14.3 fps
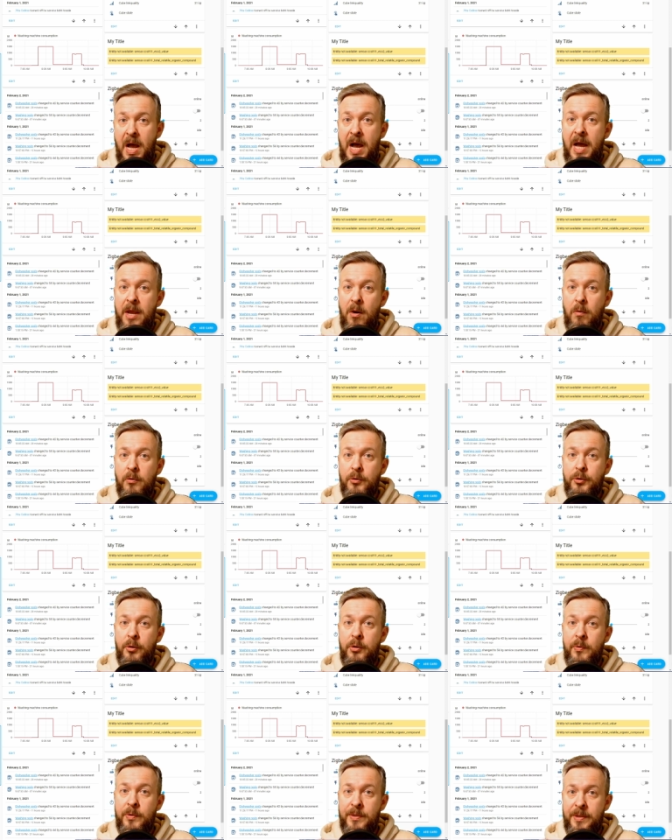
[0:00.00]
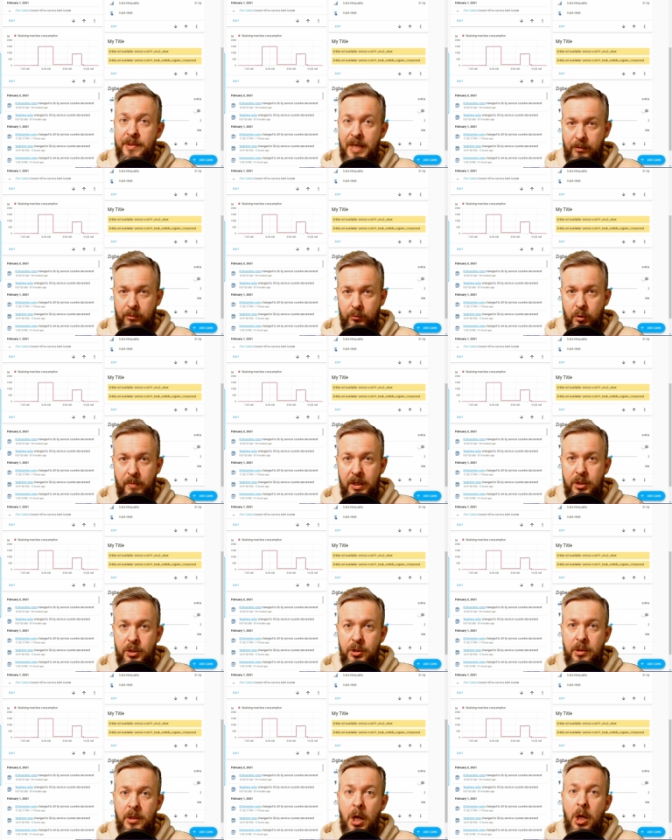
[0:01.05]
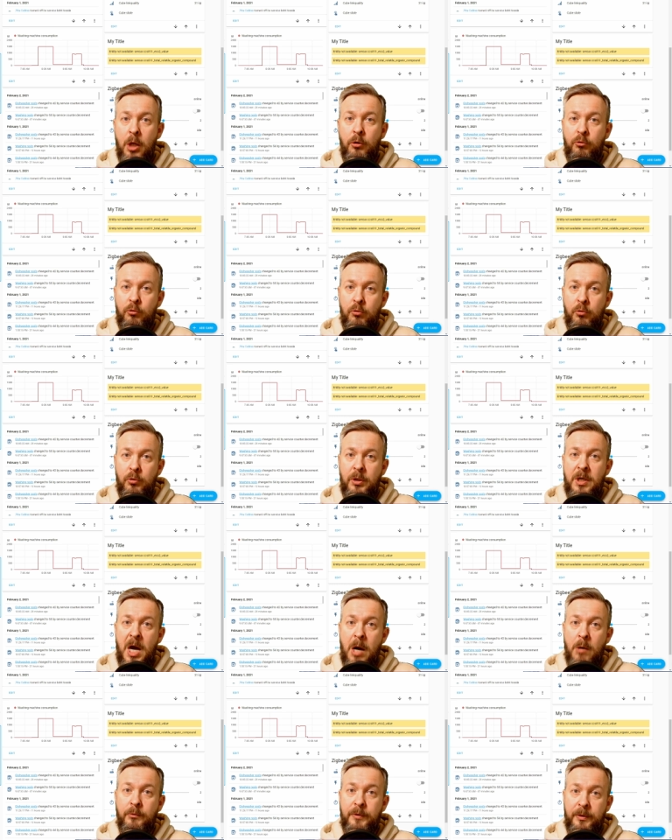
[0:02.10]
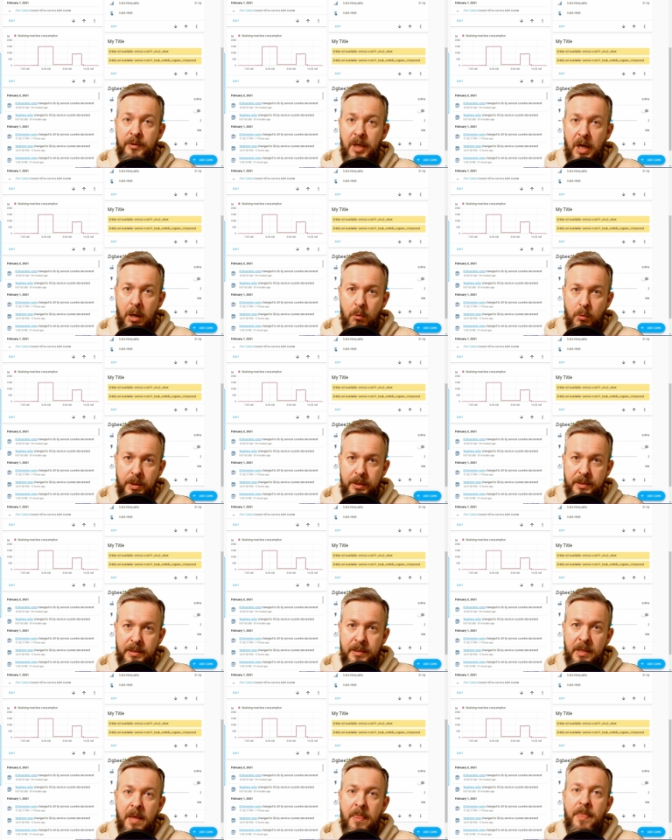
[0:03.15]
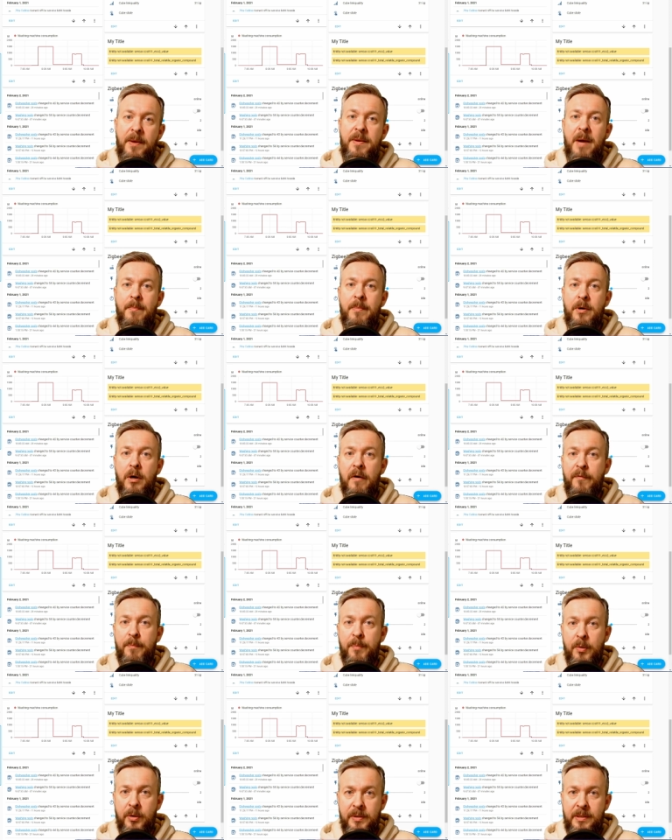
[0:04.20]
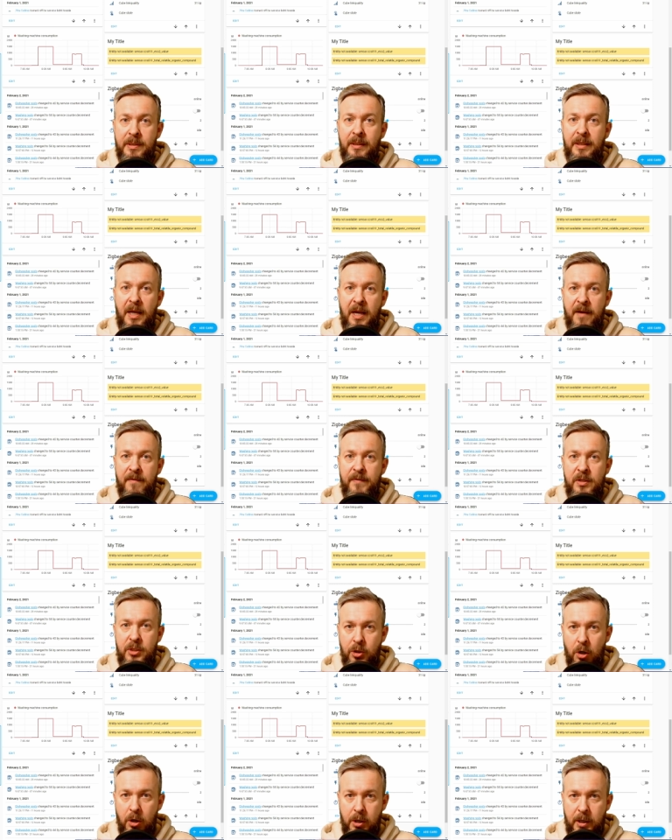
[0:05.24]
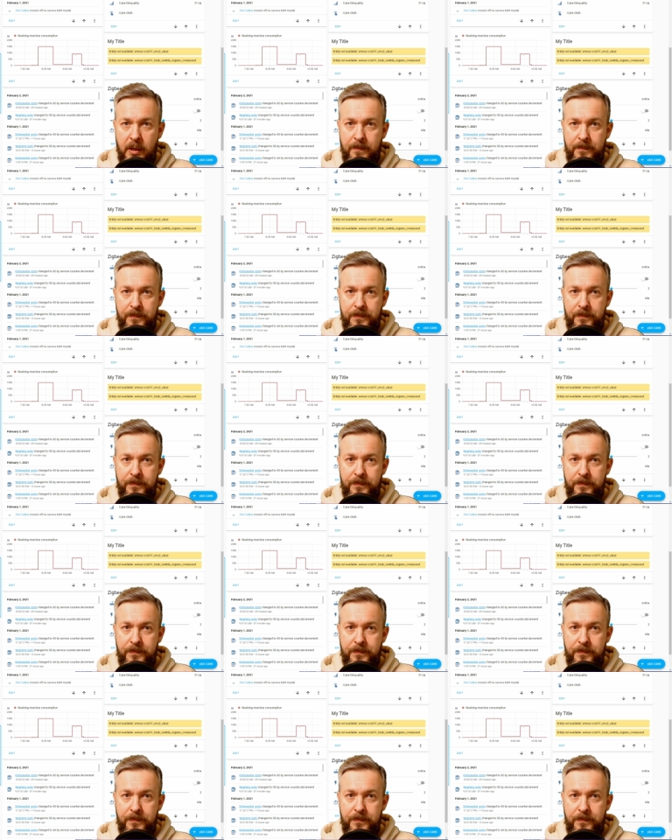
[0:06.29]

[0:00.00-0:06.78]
I also use that automation to count downwards the number of pods that I have in stock.